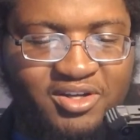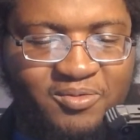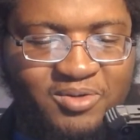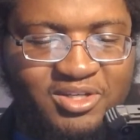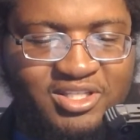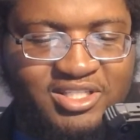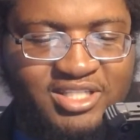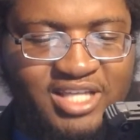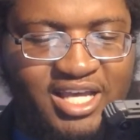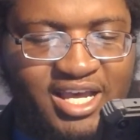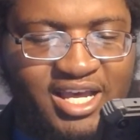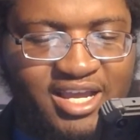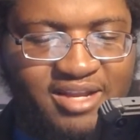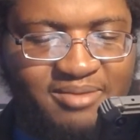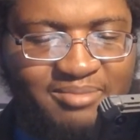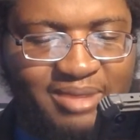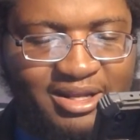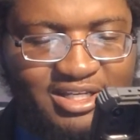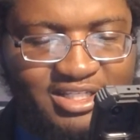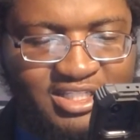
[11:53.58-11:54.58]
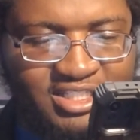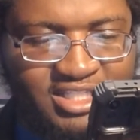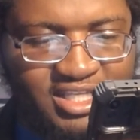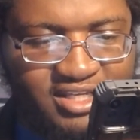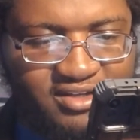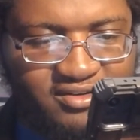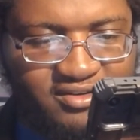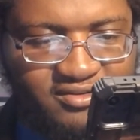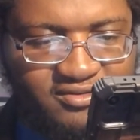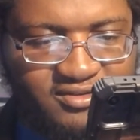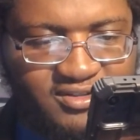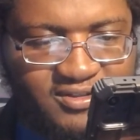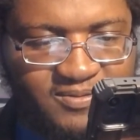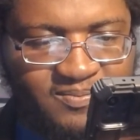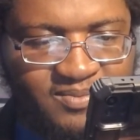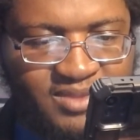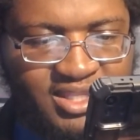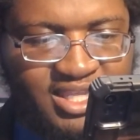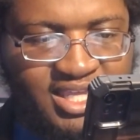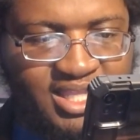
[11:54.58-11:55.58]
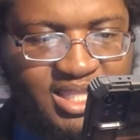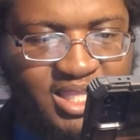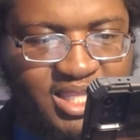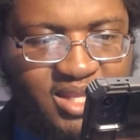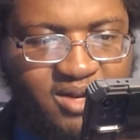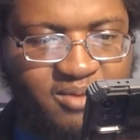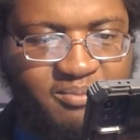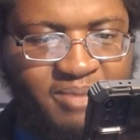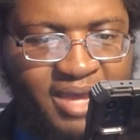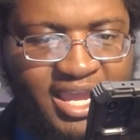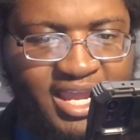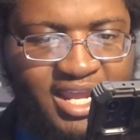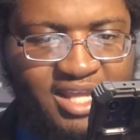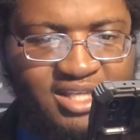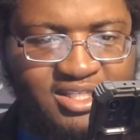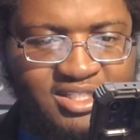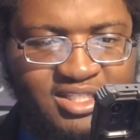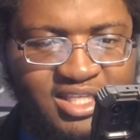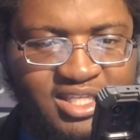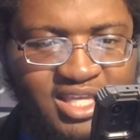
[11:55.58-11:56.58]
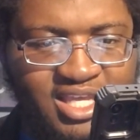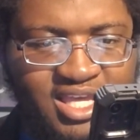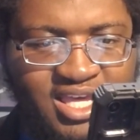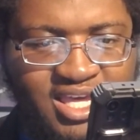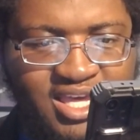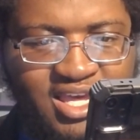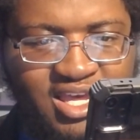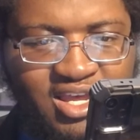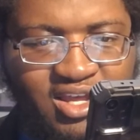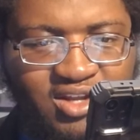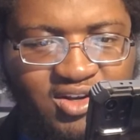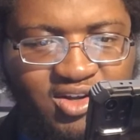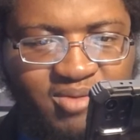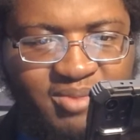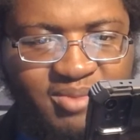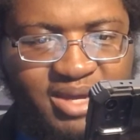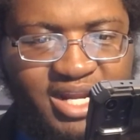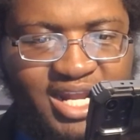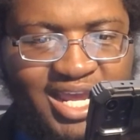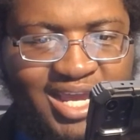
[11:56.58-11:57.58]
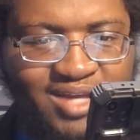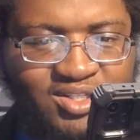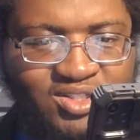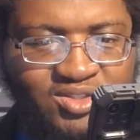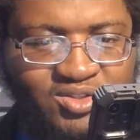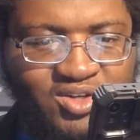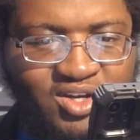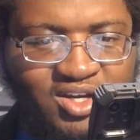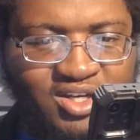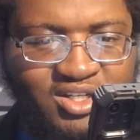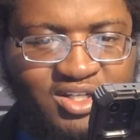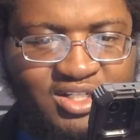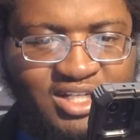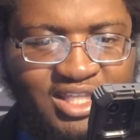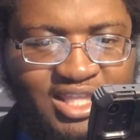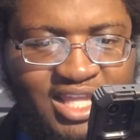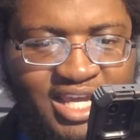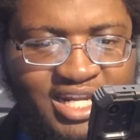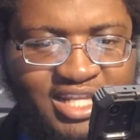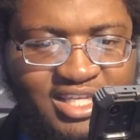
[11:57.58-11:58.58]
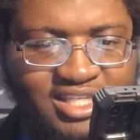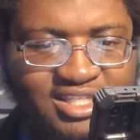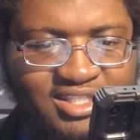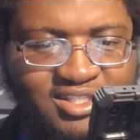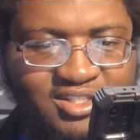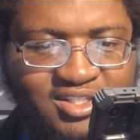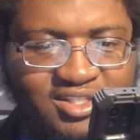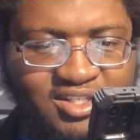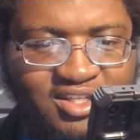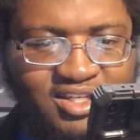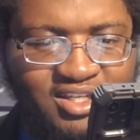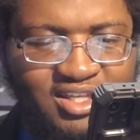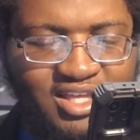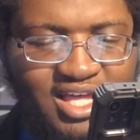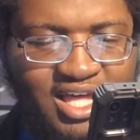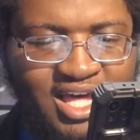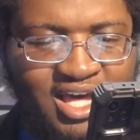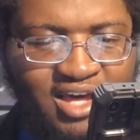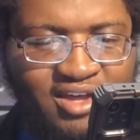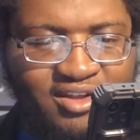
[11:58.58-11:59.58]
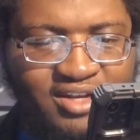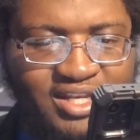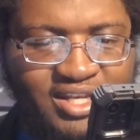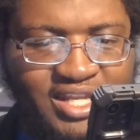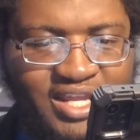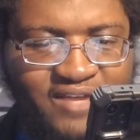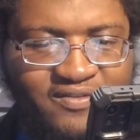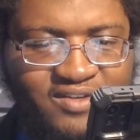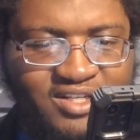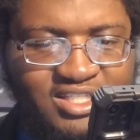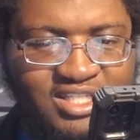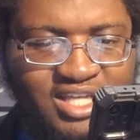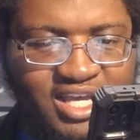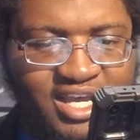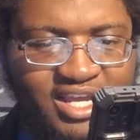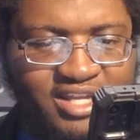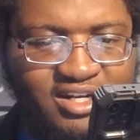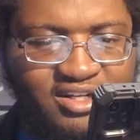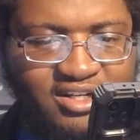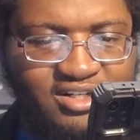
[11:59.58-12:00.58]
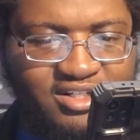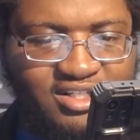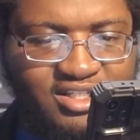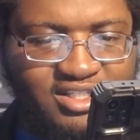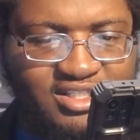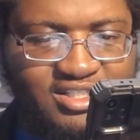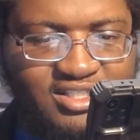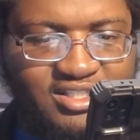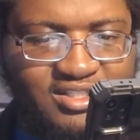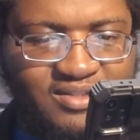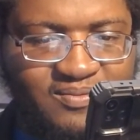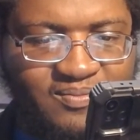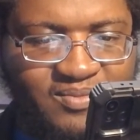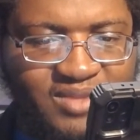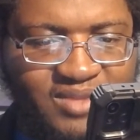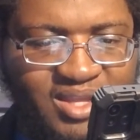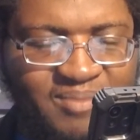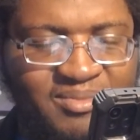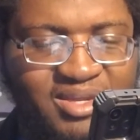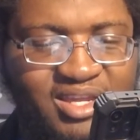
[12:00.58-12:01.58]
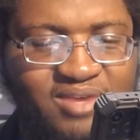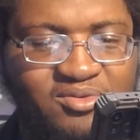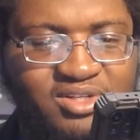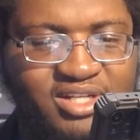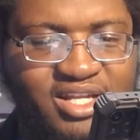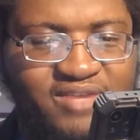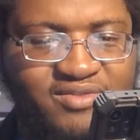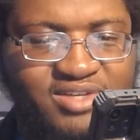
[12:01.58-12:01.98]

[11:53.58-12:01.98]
sign by ourselves. Let them pass. No matter how strong the light is, I'll never sign on us. It will never